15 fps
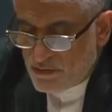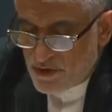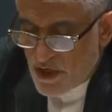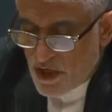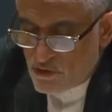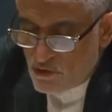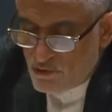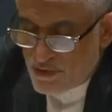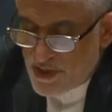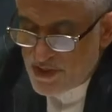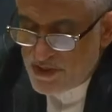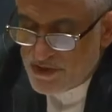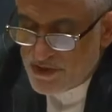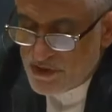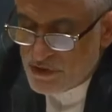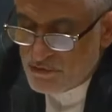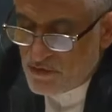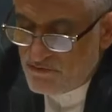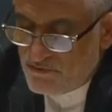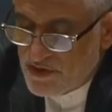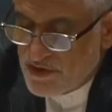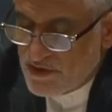by occupying regime
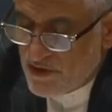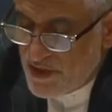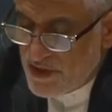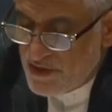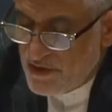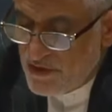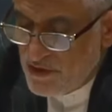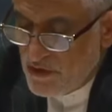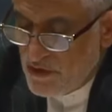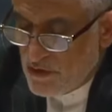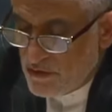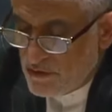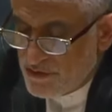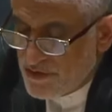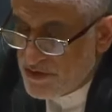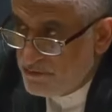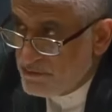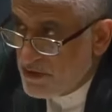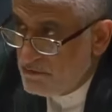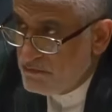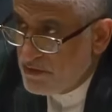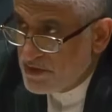of Israel on
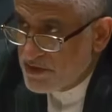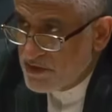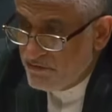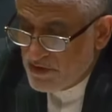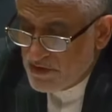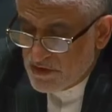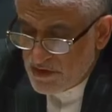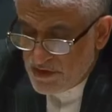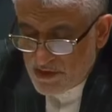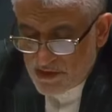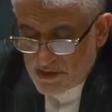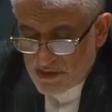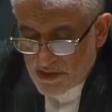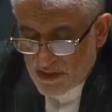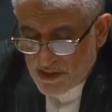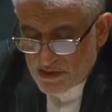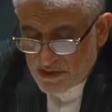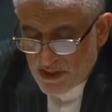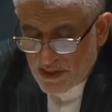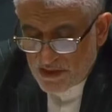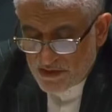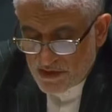September 17 and
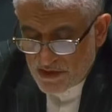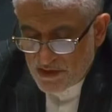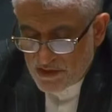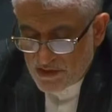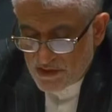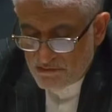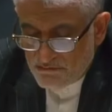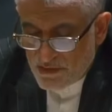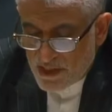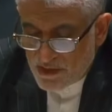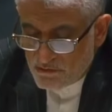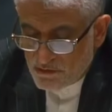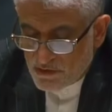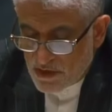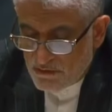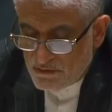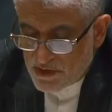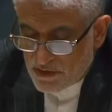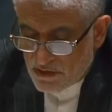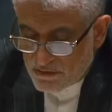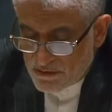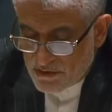18 in Beirut,
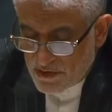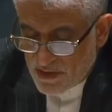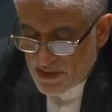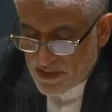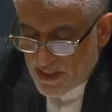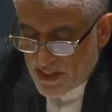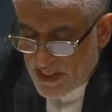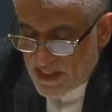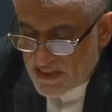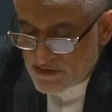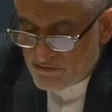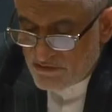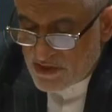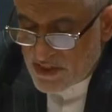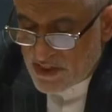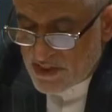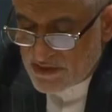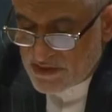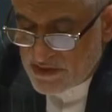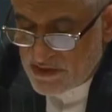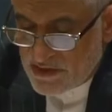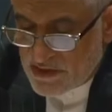Lebanon, as well
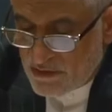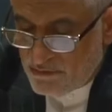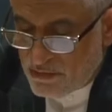as in a